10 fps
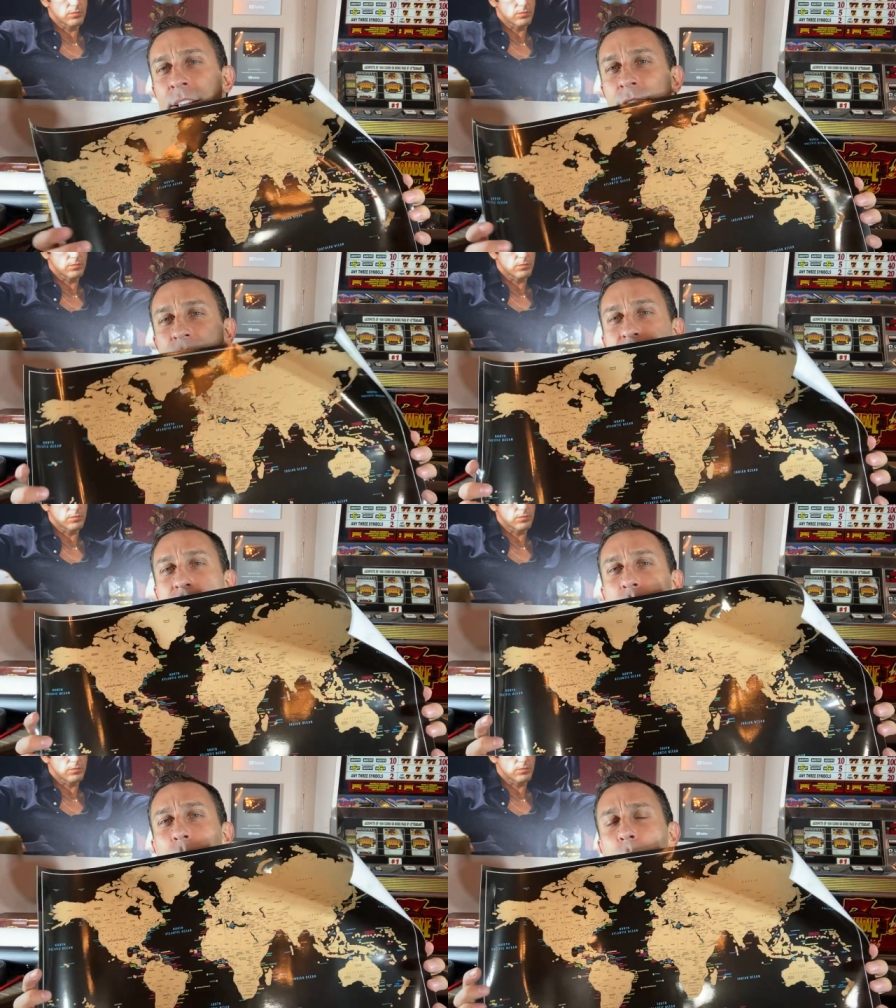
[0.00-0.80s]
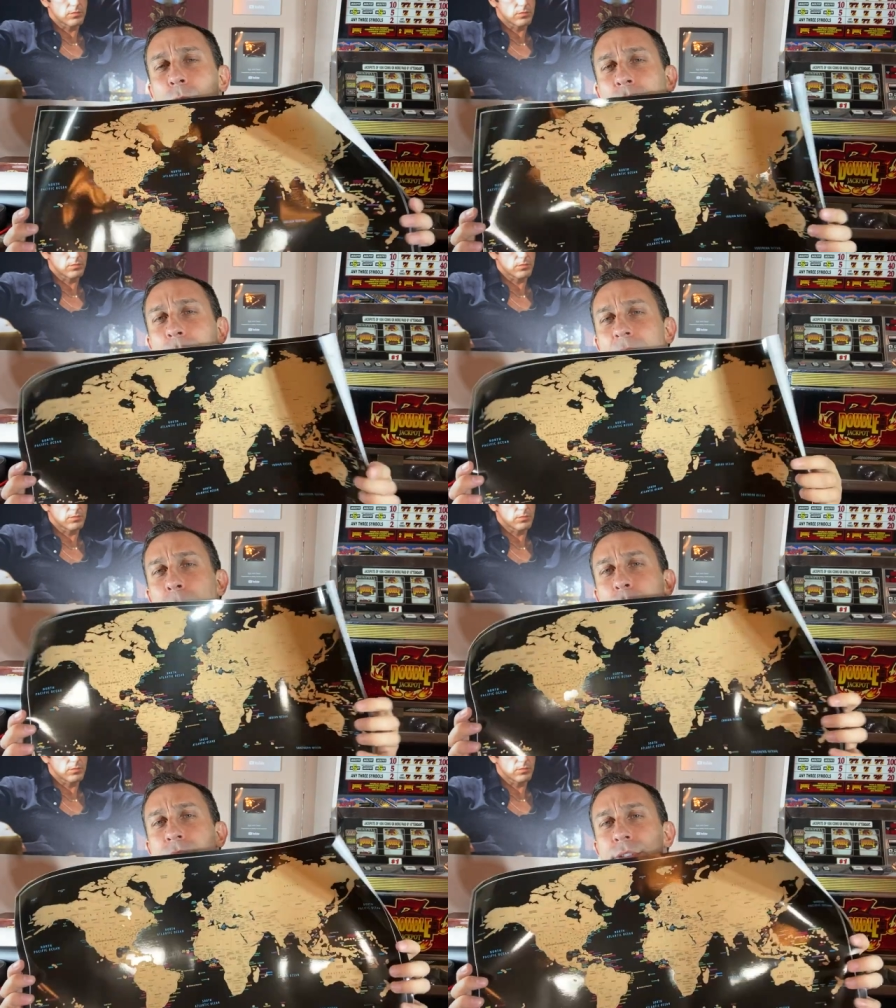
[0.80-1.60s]
So this is a cool world
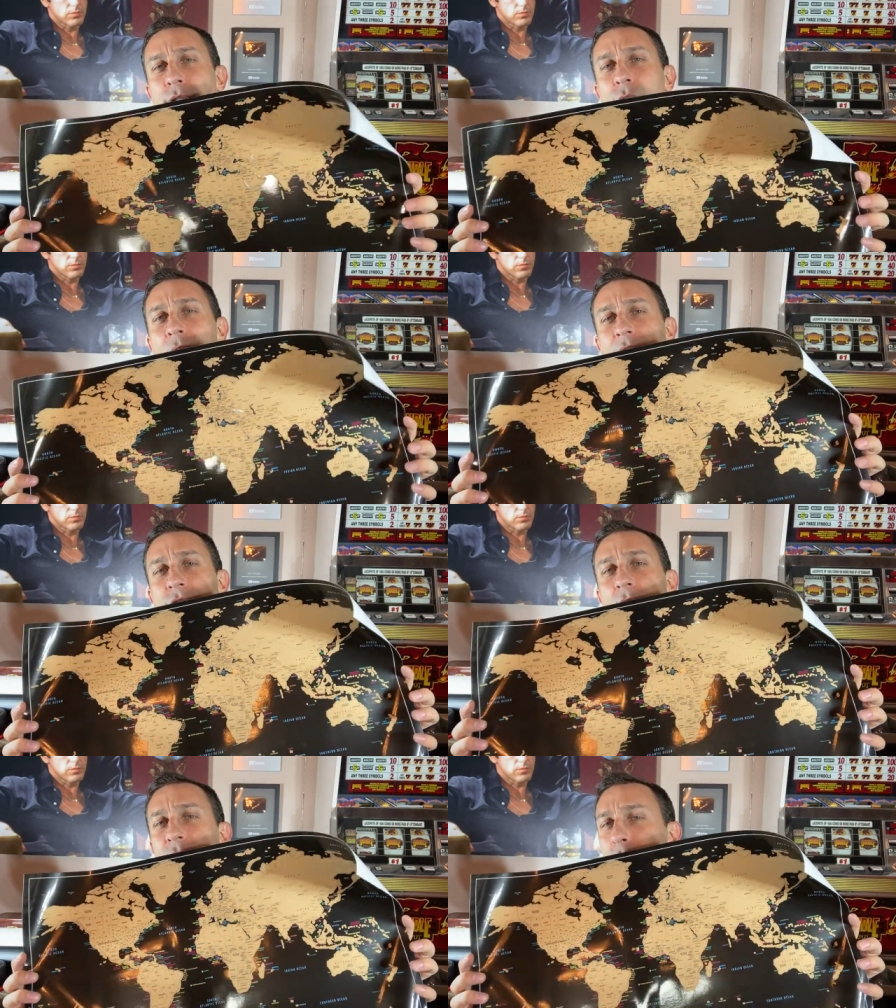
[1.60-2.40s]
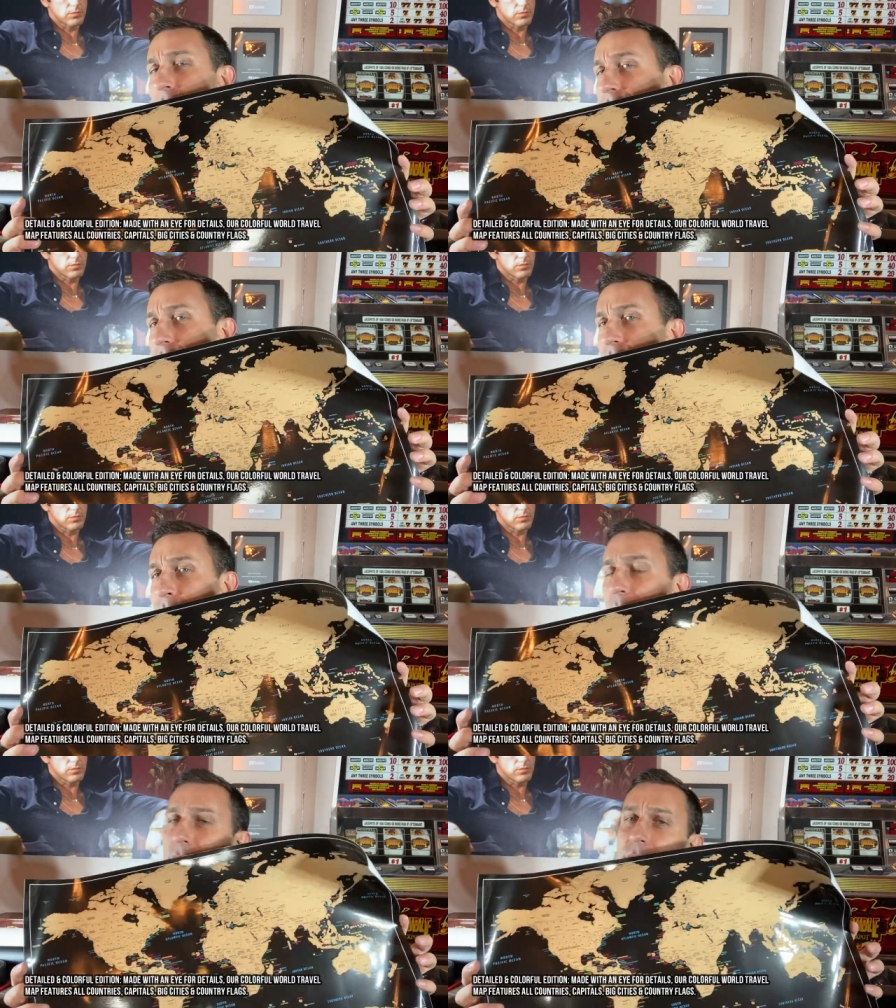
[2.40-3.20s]
map where you scratch off the places
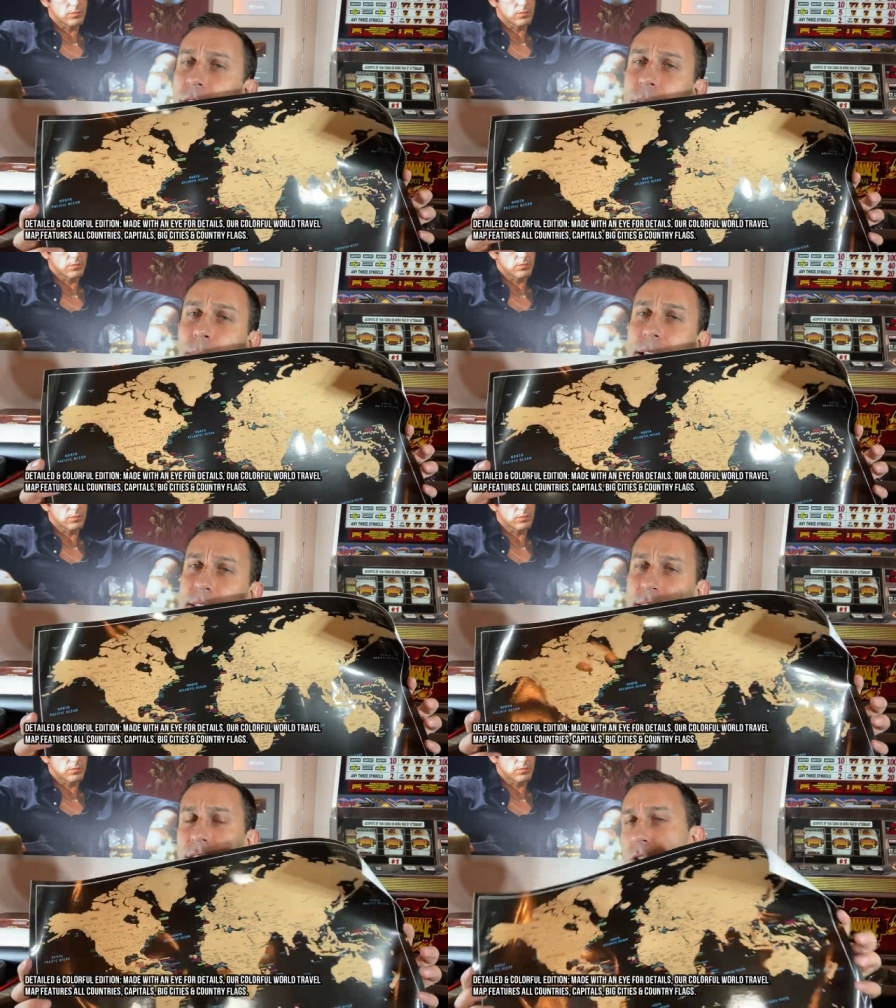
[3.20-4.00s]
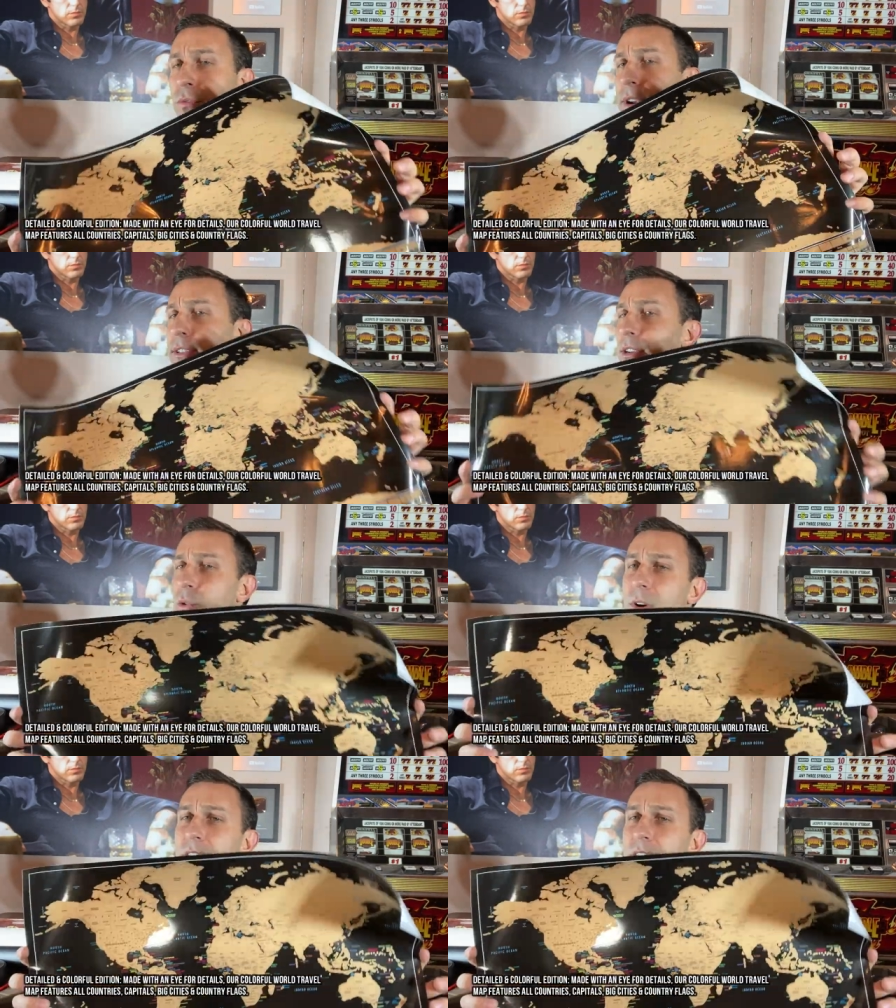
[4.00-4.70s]
you've been or the places that you've researched,